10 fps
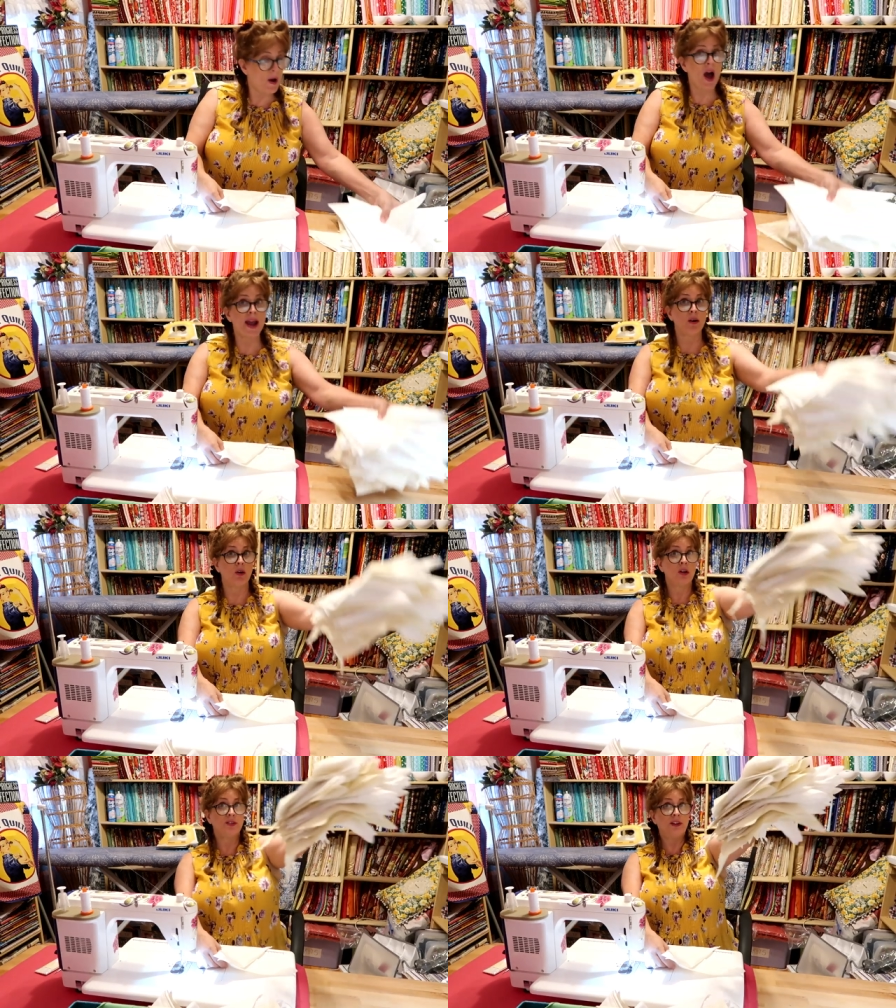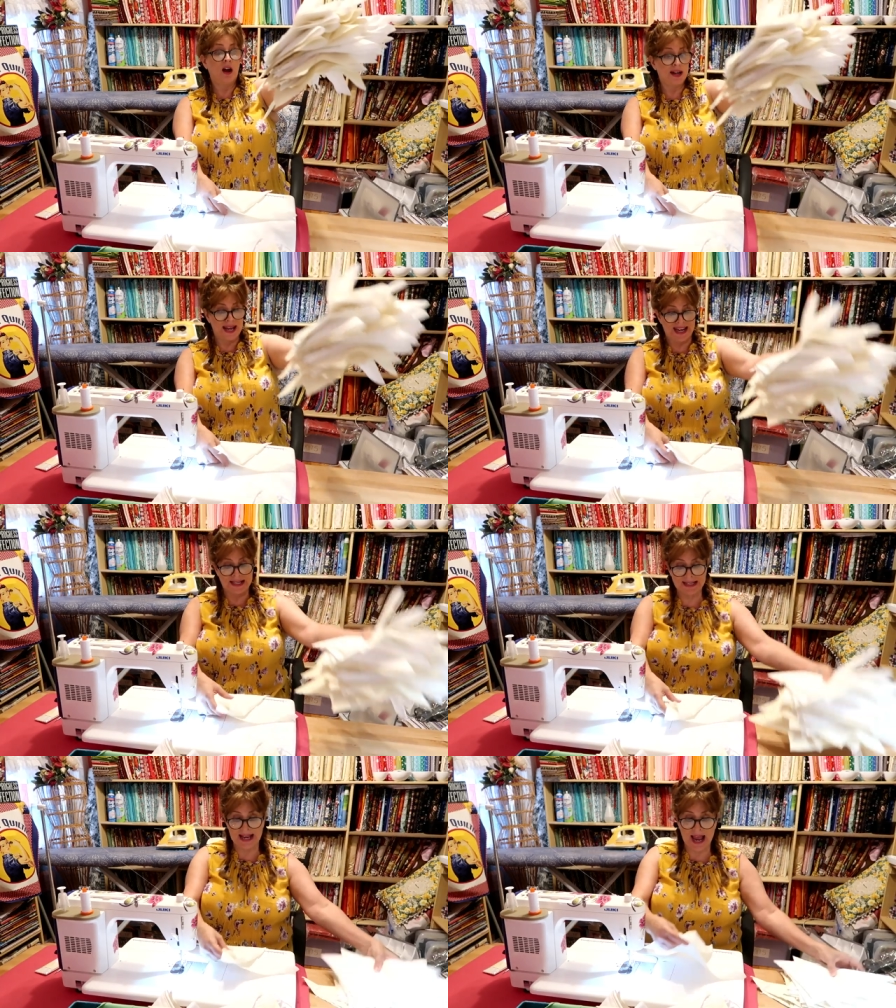pile done
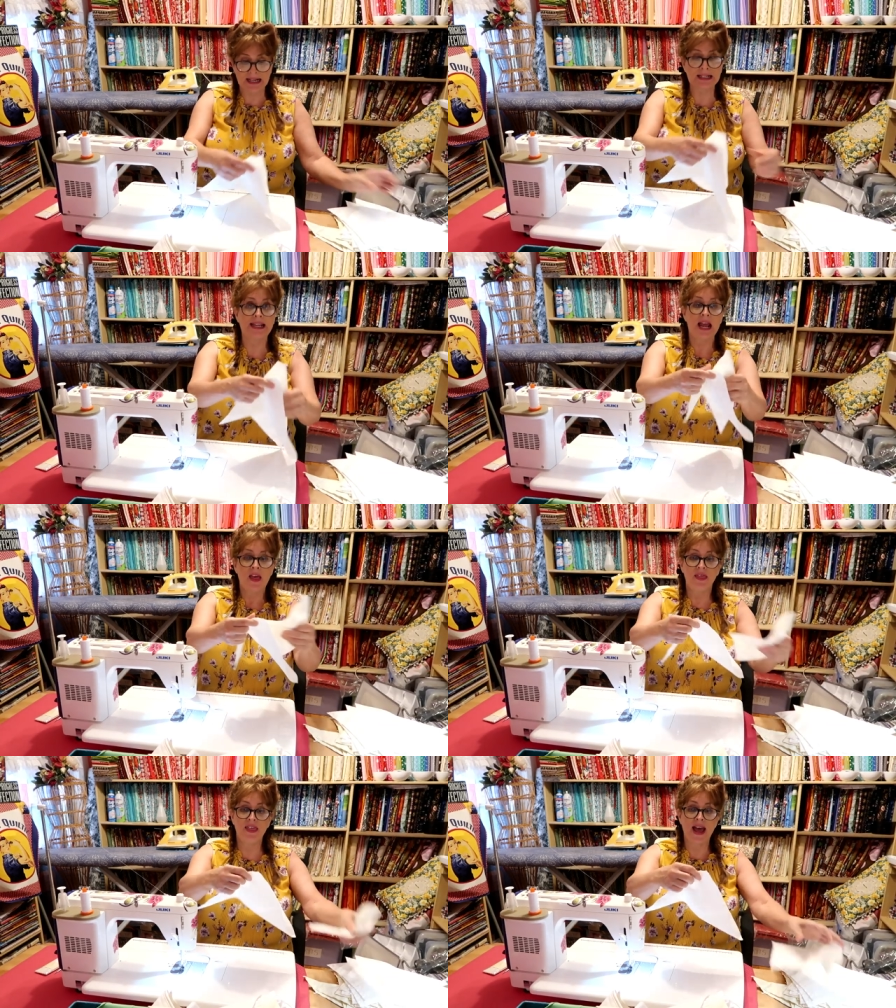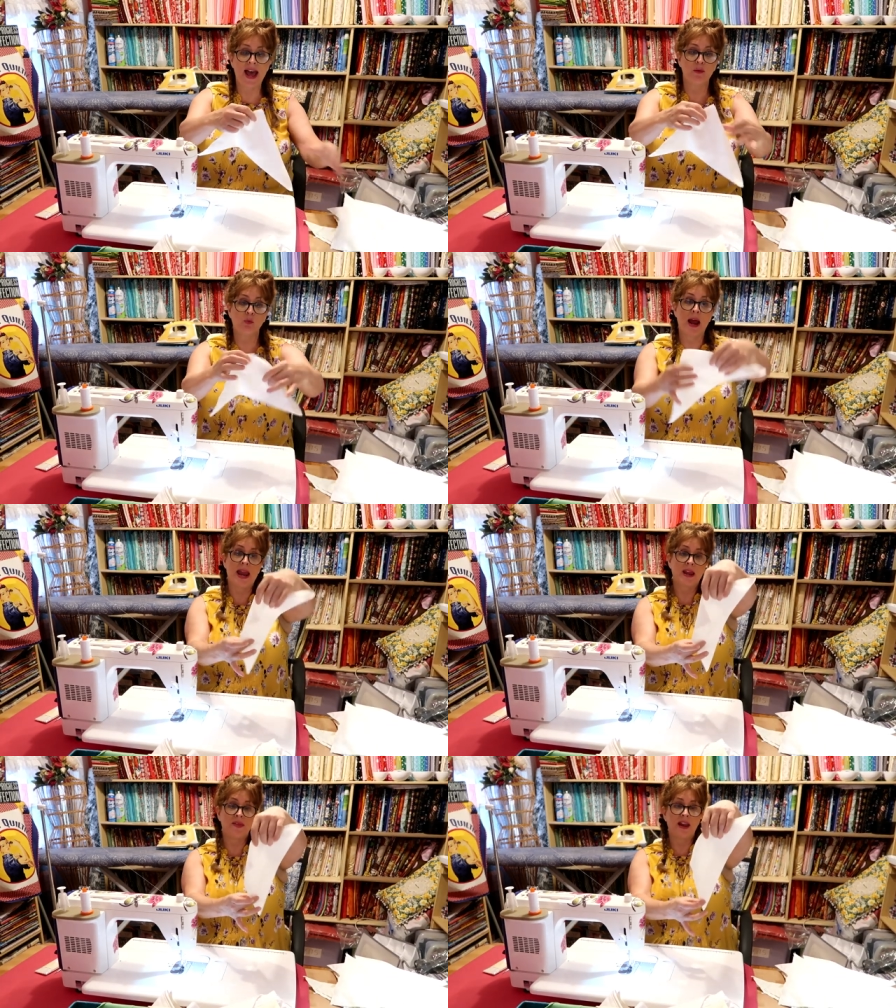exactly that
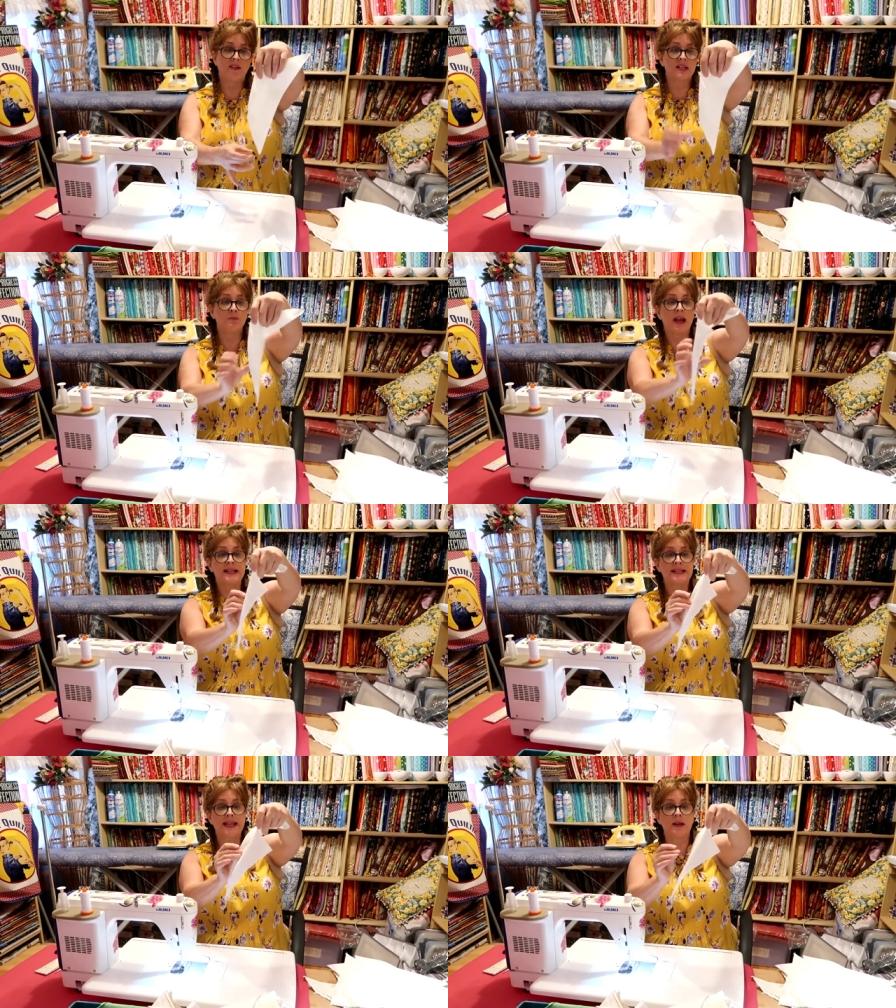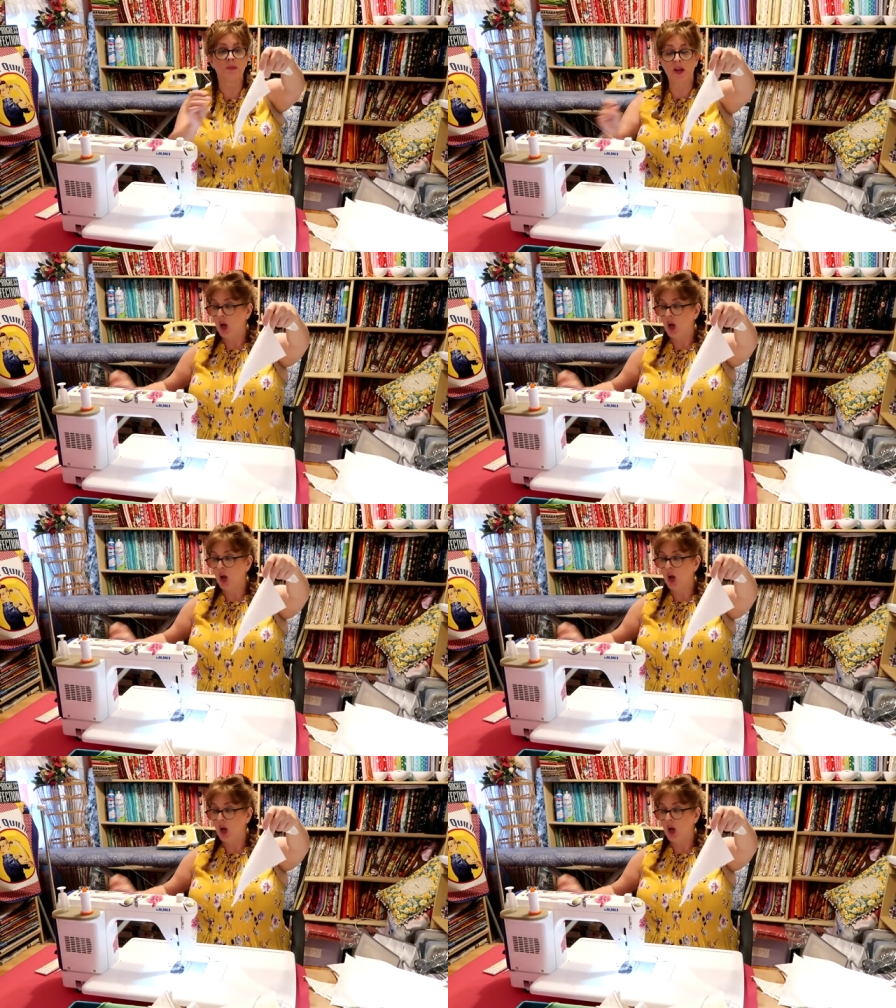way. There is my seam.